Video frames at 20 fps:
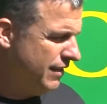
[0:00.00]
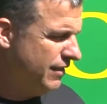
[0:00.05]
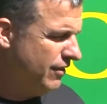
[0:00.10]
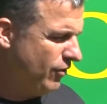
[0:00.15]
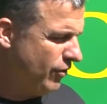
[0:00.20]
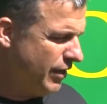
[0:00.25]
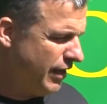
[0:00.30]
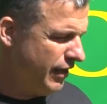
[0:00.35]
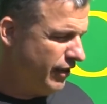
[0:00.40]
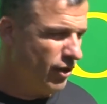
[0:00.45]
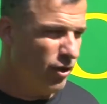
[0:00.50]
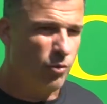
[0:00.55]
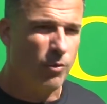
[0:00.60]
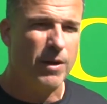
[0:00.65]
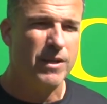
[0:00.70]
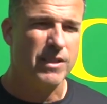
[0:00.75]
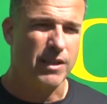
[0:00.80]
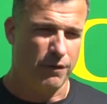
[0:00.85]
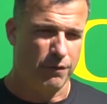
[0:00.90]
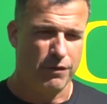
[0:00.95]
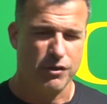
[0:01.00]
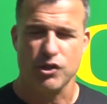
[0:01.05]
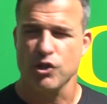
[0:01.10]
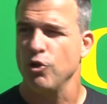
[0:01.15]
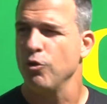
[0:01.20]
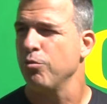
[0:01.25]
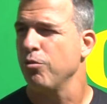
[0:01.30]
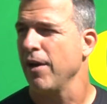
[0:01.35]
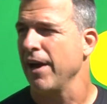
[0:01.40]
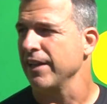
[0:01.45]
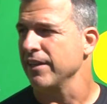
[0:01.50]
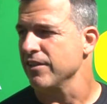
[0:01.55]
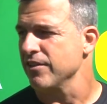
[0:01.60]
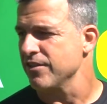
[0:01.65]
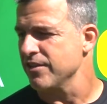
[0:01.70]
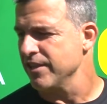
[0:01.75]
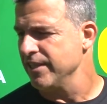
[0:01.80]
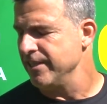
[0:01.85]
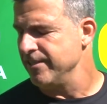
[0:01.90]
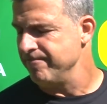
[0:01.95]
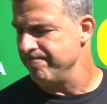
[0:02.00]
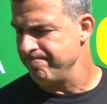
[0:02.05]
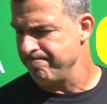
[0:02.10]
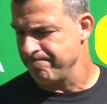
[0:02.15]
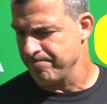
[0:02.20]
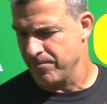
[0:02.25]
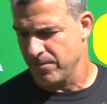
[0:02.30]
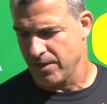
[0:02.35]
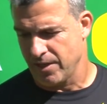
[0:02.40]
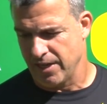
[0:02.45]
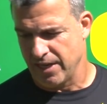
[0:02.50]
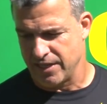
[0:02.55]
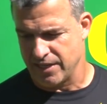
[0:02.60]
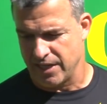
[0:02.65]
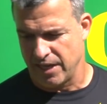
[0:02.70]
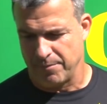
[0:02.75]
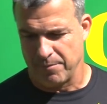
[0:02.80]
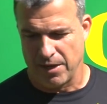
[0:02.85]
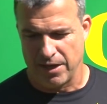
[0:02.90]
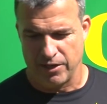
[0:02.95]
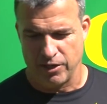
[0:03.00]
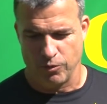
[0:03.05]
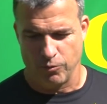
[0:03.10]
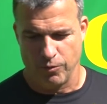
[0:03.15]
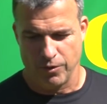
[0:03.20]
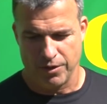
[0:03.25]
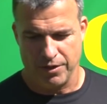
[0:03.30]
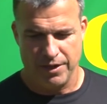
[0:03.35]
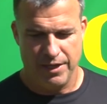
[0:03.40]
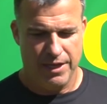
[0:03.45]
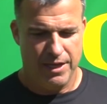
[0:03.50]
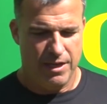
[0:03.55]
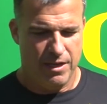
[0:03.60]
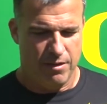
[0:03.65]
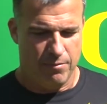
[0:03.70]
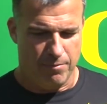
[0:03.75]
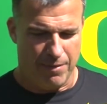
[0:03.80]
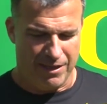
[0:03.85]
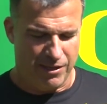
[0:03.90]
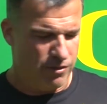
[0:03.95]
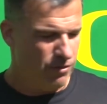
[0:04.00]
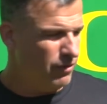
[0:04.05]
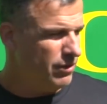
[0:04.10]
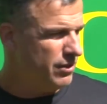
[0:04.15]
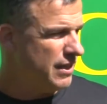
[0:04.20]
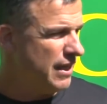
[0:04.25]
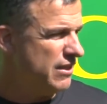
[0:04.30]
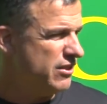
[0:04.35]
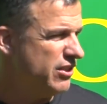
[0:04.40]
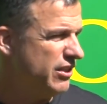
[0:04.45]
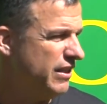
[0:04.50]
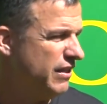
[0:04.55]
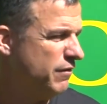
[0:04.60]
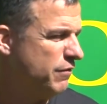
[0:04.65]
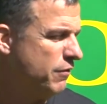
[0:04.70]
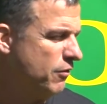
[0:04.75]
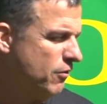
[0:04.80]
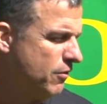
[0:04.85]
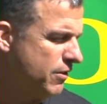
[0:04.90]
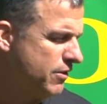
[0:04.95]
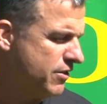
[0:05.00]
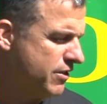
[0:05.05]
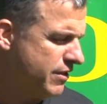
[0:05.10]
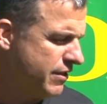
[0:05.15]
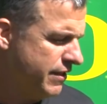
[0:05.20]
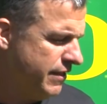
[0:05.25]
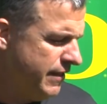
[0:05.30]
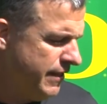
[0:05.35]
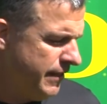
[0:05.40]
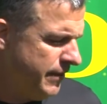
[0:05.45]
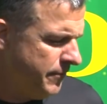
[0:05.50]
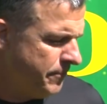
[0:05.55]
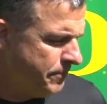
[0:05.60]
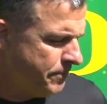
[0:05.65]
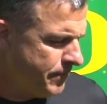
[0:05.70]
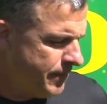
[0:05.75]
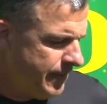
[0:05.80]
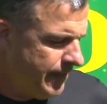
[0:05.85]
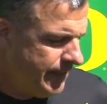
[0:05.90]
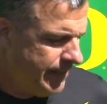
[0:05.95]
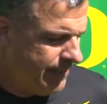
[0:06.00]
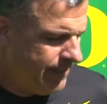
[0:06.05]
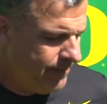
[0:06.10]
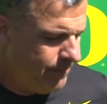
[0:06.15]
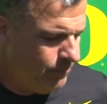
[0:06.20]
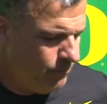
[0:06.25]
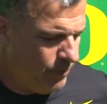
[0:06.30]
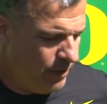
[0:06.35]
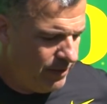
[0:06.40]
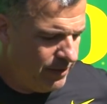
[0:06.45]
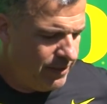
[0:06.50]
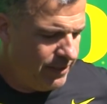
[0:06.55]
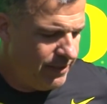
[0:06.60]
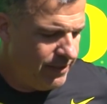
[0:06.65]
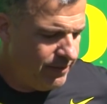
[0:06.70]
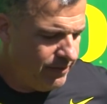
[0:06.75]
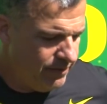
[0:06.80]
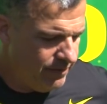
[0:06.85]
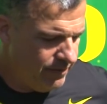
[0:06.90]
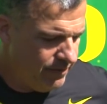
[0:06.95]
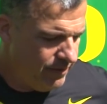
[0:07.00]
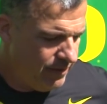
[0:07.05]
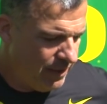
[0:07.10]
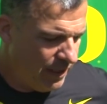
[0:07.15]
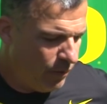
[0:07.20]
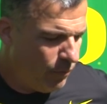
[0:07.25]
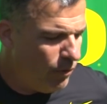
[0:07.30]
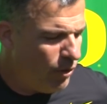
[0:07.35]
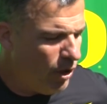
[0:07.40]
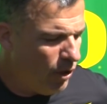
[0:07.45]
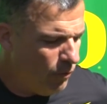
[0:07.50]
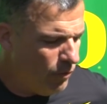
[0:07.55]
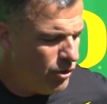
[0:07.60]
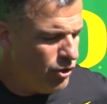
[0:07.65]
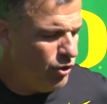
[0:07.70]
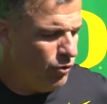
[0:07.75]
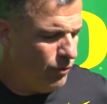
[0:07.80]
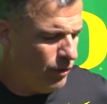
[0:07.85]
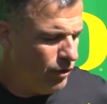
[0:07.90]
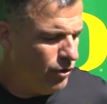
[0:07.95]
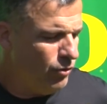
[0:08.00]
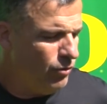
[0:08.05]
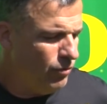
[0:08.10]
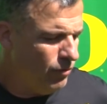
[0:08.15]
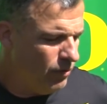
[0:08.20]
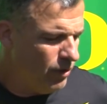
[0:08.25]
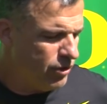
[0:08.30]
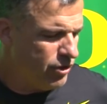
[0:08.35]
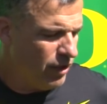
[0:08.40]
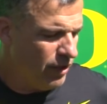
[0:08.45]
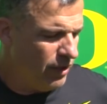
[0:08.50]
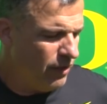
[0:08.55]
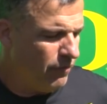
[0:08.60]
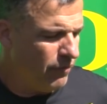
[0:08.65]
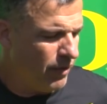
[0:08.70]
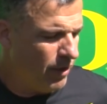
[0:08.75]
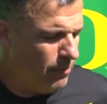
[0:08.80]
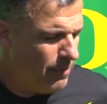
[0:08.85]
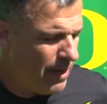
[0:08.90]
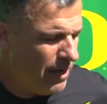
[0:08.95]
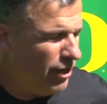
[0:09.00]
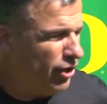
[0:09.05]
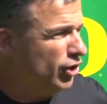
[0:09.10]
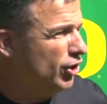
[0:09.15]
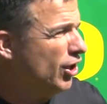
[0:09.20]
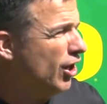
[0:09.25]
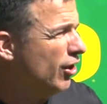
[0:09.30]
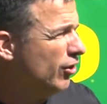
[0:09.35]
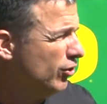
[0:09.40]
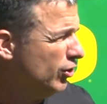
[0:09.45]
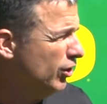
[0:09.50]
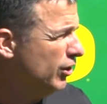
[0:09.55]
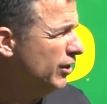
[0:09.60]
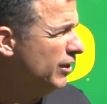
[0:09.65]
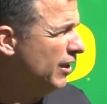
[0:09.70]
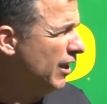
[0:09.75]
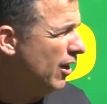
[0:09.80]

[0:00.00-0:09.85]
Okay, good Wednesday physical practice. Guys came out here with mental intensity and focused. Like we always do, we do a significant amount of good on good.